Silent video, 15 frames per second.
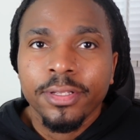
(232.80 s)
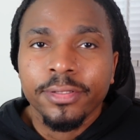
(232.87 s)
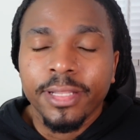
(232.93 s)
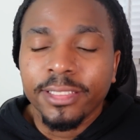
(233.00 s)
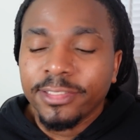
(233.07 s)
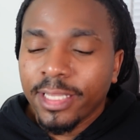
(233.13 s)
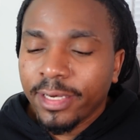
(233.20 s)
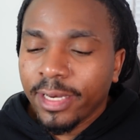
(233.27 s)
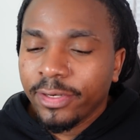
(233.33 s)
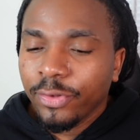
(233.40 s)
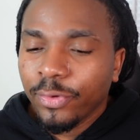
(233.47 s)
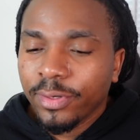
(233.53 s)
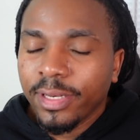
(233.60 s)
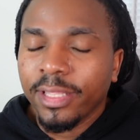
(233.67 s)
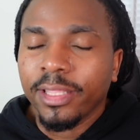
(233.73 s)
That's how they
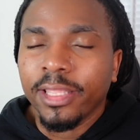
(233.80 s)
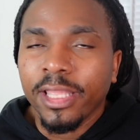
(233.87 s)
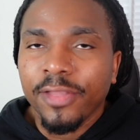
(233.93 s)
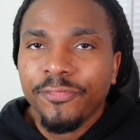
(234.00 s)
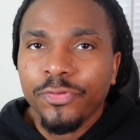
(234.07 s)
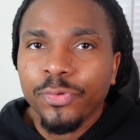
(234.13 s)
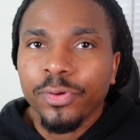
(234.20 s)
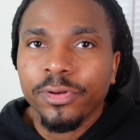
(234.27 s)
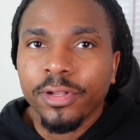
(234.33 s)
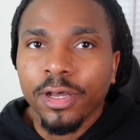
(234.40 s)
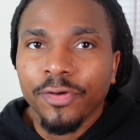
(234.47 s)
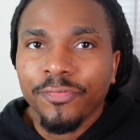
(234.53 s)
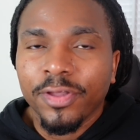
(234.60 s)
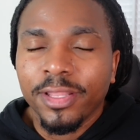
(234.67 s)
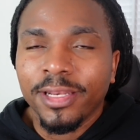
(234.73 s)
do it. They give you
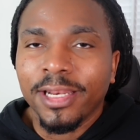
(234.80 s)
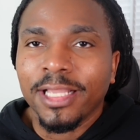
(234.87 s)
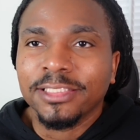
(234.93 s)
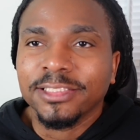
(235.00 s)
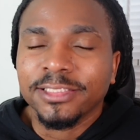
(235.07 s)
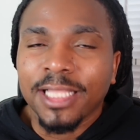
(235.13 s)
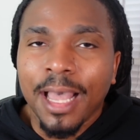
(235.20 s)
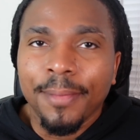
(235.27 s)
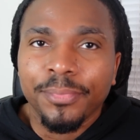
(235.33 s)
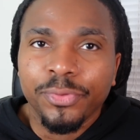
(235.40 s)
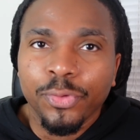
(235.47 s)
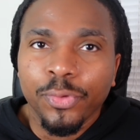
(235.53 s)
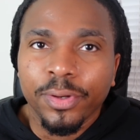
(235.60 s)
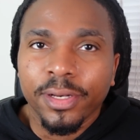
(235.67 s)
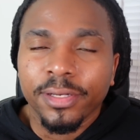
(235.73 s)
enough, and then they stop
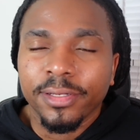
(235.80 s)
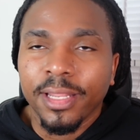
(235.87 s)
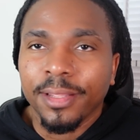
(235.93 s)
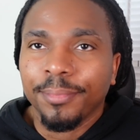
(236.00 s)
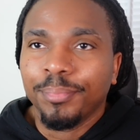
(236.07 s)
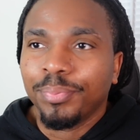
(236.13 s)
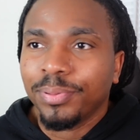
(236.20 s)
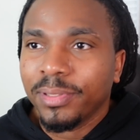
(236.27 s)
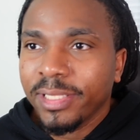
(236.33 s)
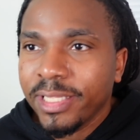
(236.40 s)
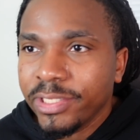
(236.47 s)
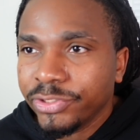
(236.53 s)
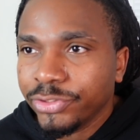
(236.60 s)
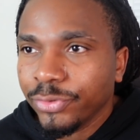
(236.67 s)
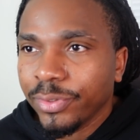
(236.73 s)
doing it. They
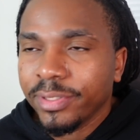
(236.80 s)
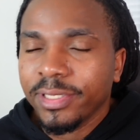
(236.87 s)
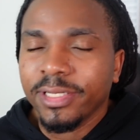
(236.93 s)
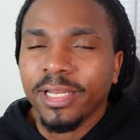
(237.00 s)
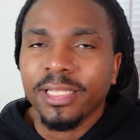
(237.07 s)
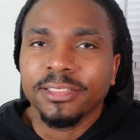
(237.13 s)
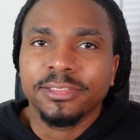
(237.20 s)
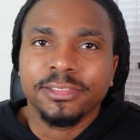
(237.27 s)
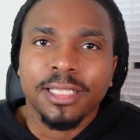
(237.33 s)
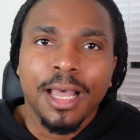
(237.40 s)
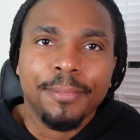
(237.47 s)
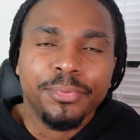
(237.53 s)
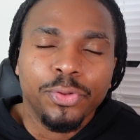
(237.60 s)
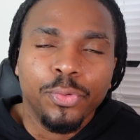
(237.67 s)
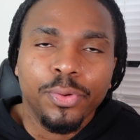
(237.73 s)
please you, and then they
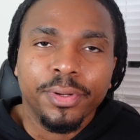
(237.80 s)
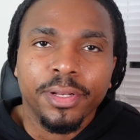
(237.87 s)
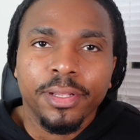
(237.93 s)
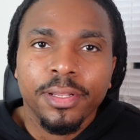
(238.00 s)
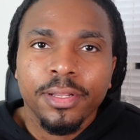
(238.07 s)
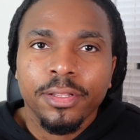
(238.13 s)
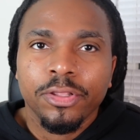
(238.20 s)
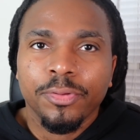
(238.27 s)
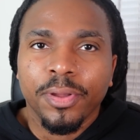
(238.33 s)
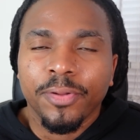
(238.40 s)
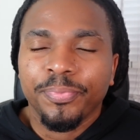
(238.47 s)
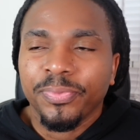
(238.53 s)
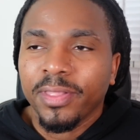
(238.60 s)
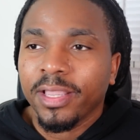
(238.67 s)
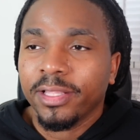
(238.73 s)
stop doing it. You
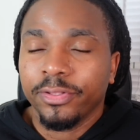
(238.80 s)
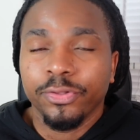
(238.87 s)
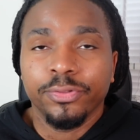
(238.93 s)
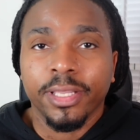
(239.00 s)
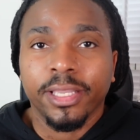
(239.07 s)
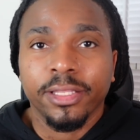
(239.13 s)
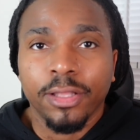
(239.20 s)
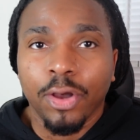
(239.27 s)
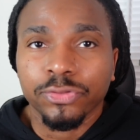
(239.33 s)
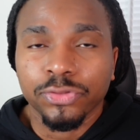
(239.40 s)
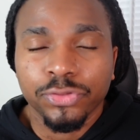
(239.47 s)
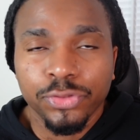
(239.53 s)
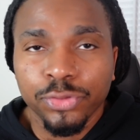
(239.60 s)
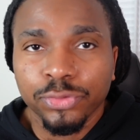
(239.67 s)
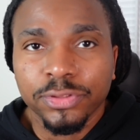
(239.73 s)
know, they can you they can
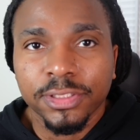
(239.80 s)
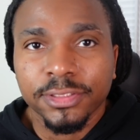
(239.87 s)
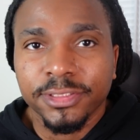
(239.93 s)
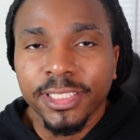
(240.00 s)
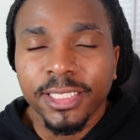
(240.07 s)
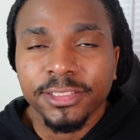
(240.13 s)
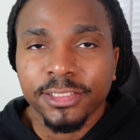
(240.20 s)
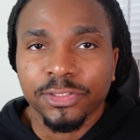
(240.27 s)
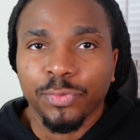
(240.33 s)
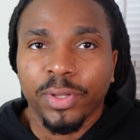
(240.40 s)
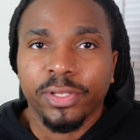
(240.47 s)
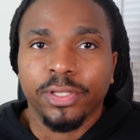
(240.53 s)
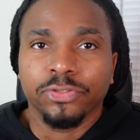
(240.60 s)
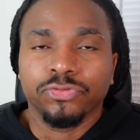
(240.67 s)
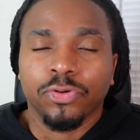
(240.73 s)
also use sex as a
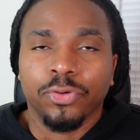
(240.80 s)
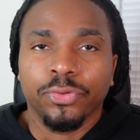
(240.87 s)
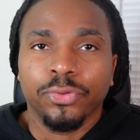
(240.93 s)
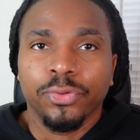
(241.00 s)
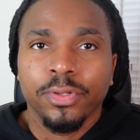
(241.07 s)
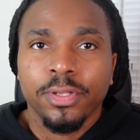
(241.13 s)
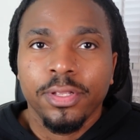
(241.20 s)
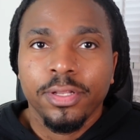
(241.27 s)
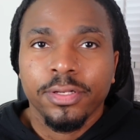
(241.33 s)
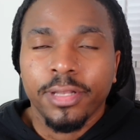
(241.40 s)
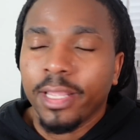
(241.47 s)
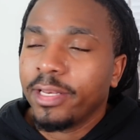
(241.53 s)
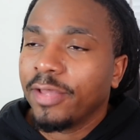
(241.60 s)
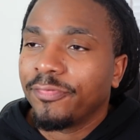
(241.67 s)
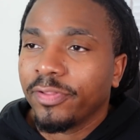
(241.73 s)
way to control you
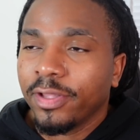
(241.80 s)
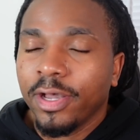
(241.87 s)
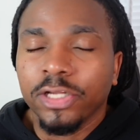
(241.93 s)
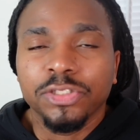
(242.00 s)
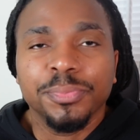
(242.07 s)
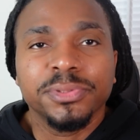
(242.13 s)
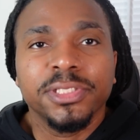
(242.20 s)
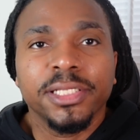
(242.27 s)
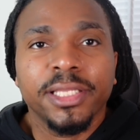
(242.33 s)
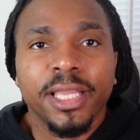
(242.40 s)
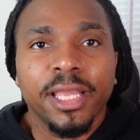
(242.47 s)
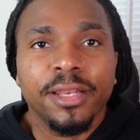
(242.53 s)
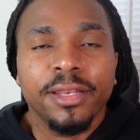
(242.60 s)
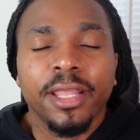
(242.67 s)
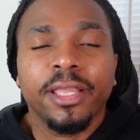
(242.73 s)
they definitely 100%
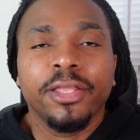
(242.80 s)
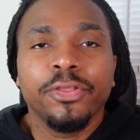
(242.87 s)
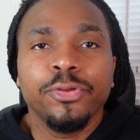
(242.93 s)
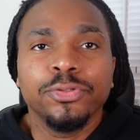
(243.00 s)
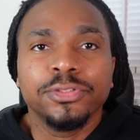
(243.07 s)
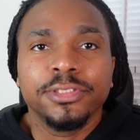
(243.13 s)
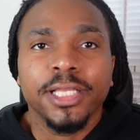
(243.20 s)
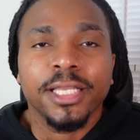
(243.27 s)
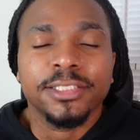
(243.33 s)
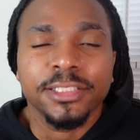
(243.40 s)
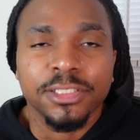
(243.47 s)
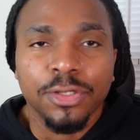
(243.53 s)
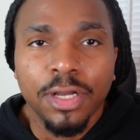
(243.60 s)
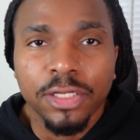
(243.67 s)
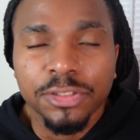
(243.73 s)
can. They can use sex
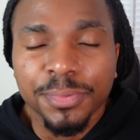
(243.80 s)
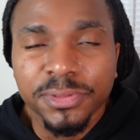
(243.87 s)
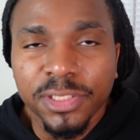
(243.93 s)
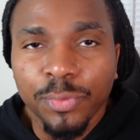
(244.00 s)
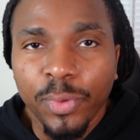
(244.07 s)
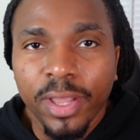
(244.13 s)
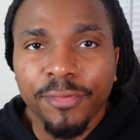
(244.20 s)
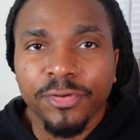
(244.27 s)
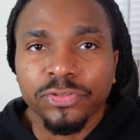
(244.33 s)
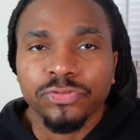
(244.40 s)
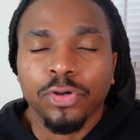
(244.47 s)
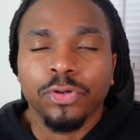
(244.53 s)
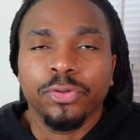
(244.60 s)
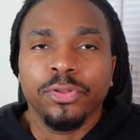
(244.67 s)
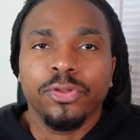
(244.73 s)
as a 100% way of
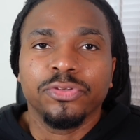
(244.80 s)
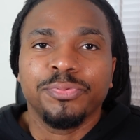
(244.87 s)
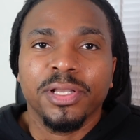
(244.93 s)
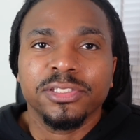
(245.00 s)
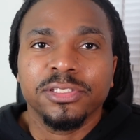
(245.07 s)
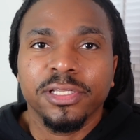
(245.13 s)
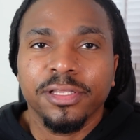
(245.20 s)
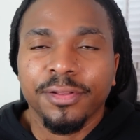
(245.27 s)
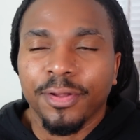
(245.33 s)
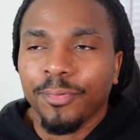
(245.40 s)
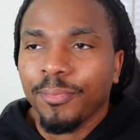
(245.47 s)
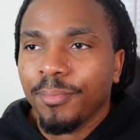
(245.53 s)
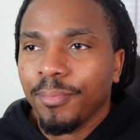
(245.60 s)
controlling you, especially, you know,